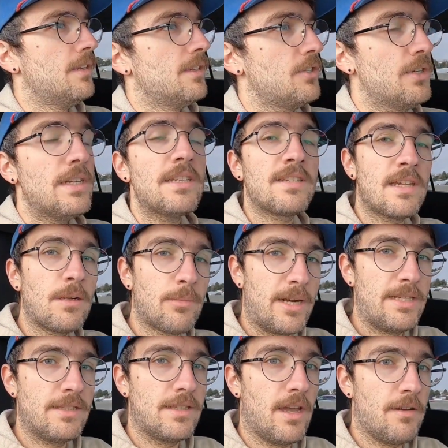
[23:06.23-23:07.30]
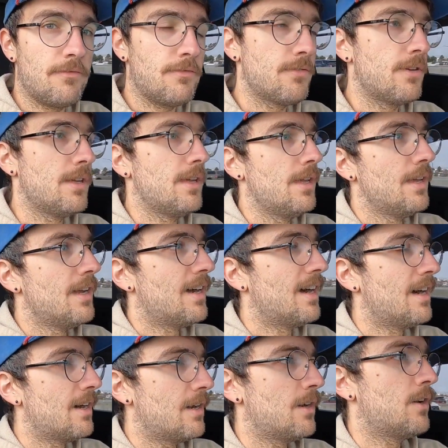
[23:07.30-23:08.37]
you need to celebrate stuff.
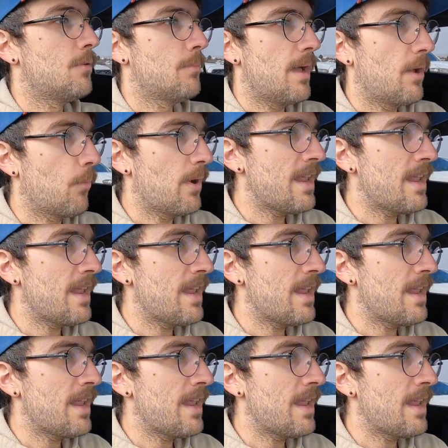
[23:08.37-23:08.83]
And